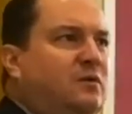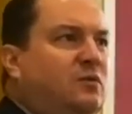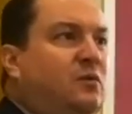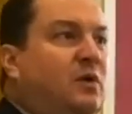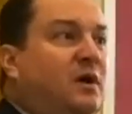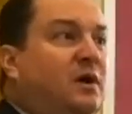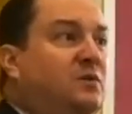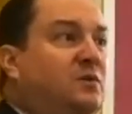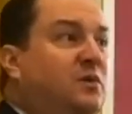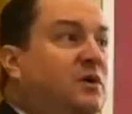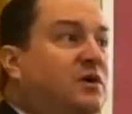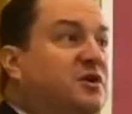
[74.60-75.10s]

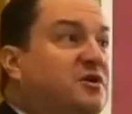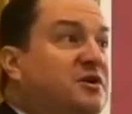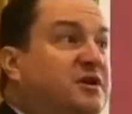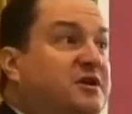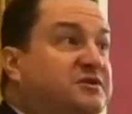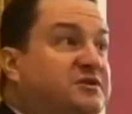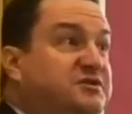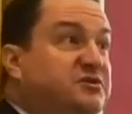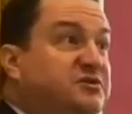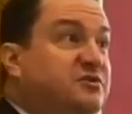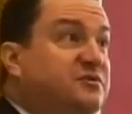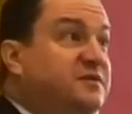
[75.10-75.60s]
What we're
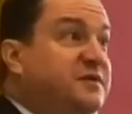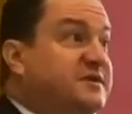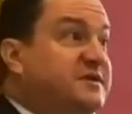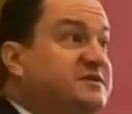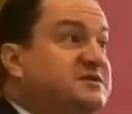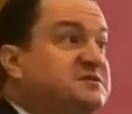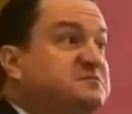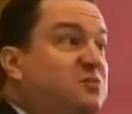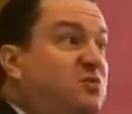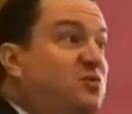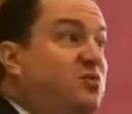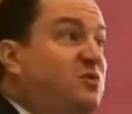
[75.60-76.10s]
going to do
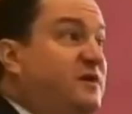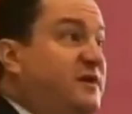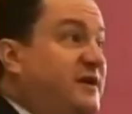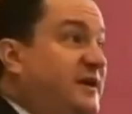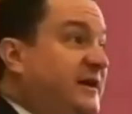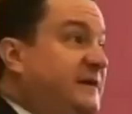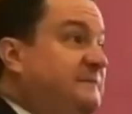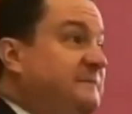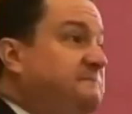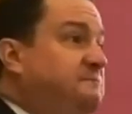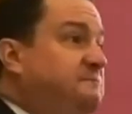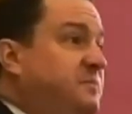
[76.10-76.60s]
this
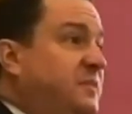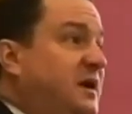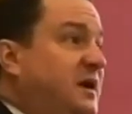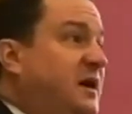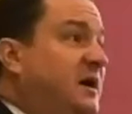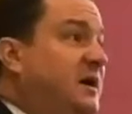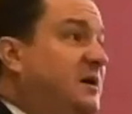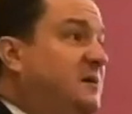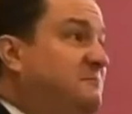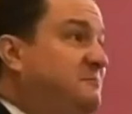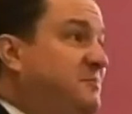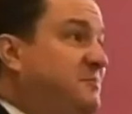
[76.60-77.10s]
morning,
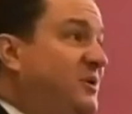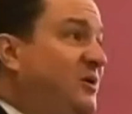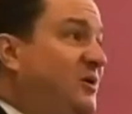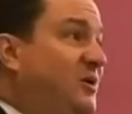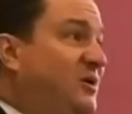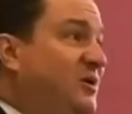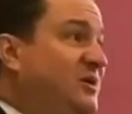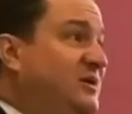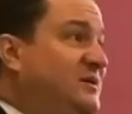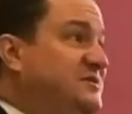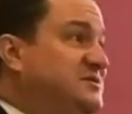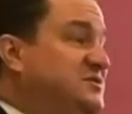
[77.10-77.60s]

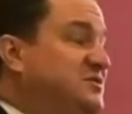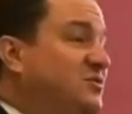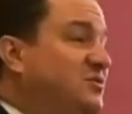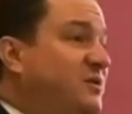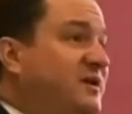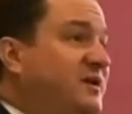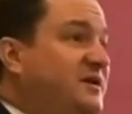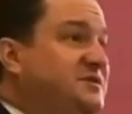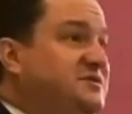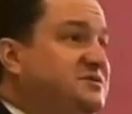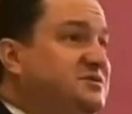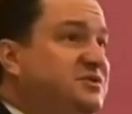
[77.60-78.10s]
Paul is
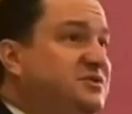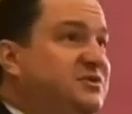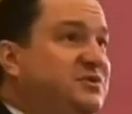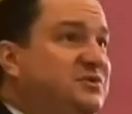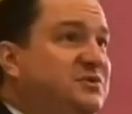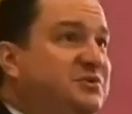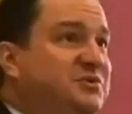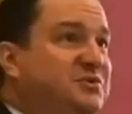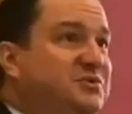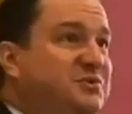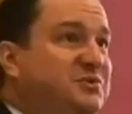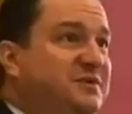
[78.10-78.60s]
going
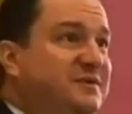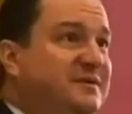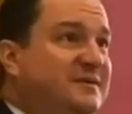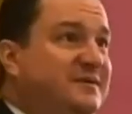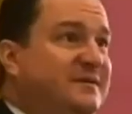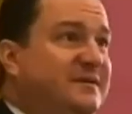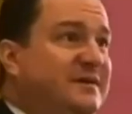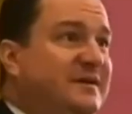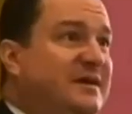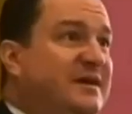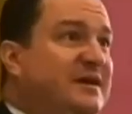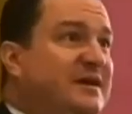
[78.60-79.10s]

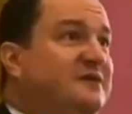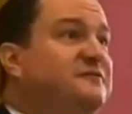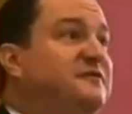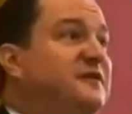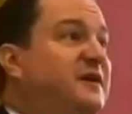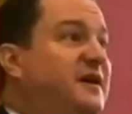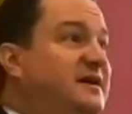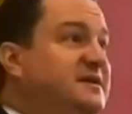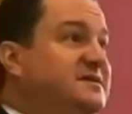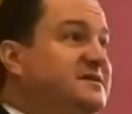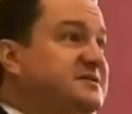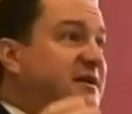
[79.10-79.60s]
to give
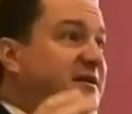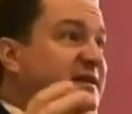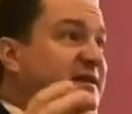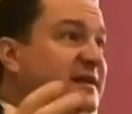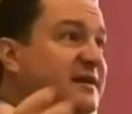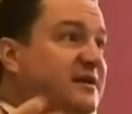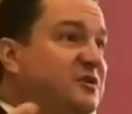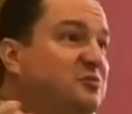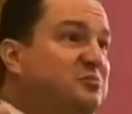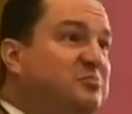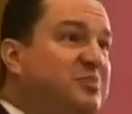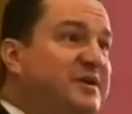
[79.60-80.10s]
us a
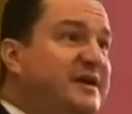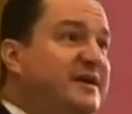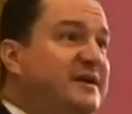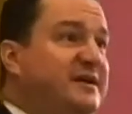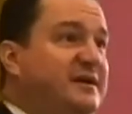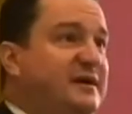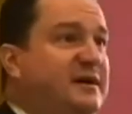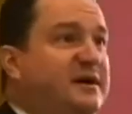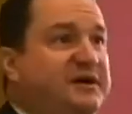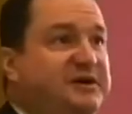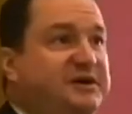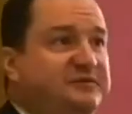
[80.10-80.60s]
little bit
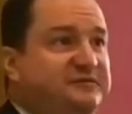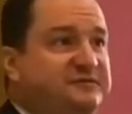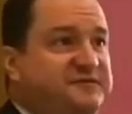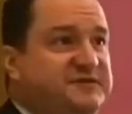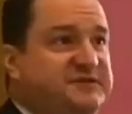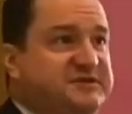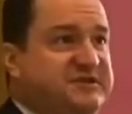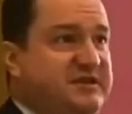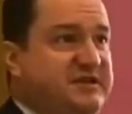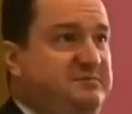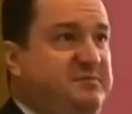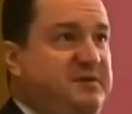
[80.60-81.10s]
of
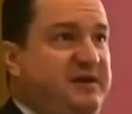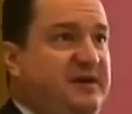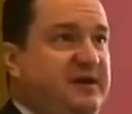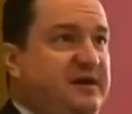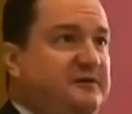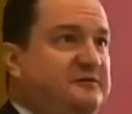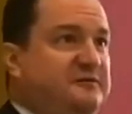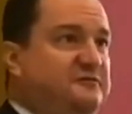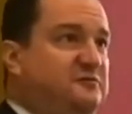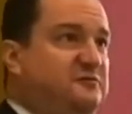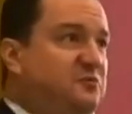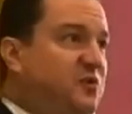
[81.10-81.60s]

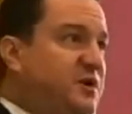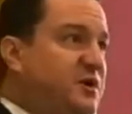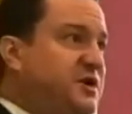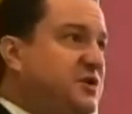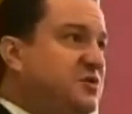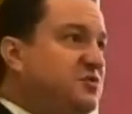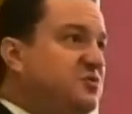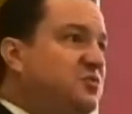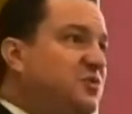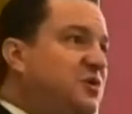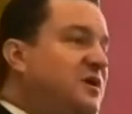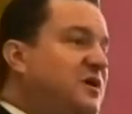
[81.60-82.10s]
CBF
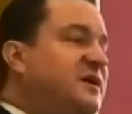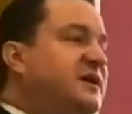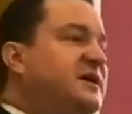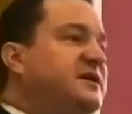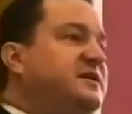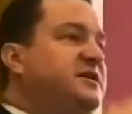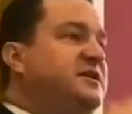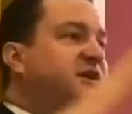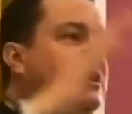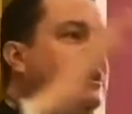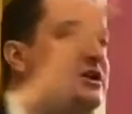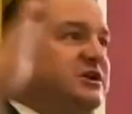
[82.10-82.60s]

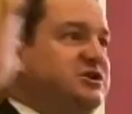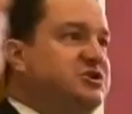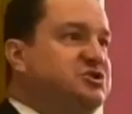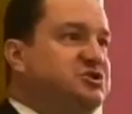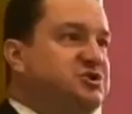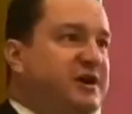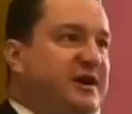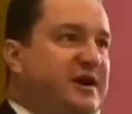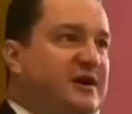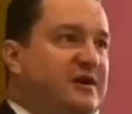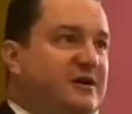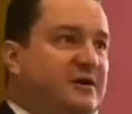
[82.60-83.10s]
101,
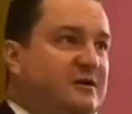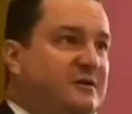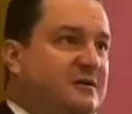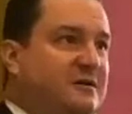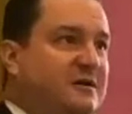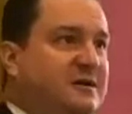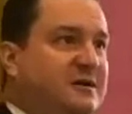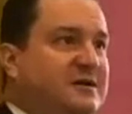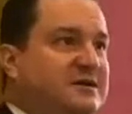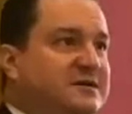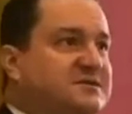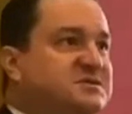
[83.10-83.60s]

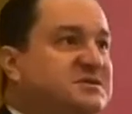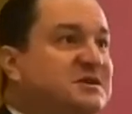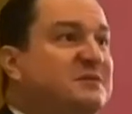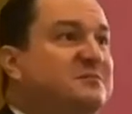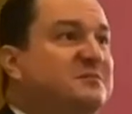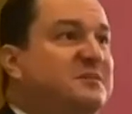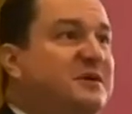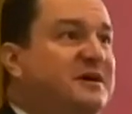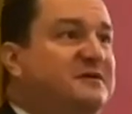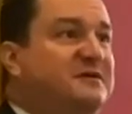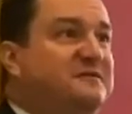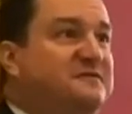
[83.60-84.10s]
share
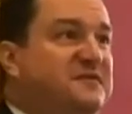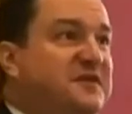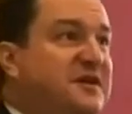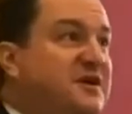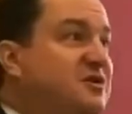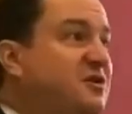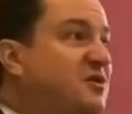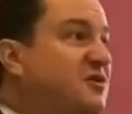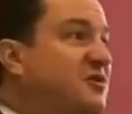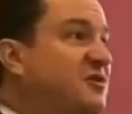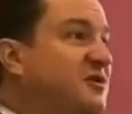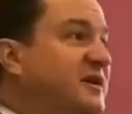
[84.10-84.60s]
some of the
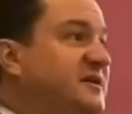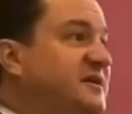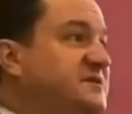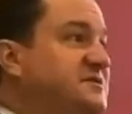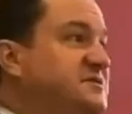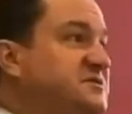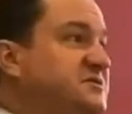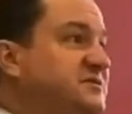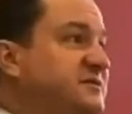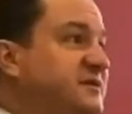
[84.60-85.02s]
current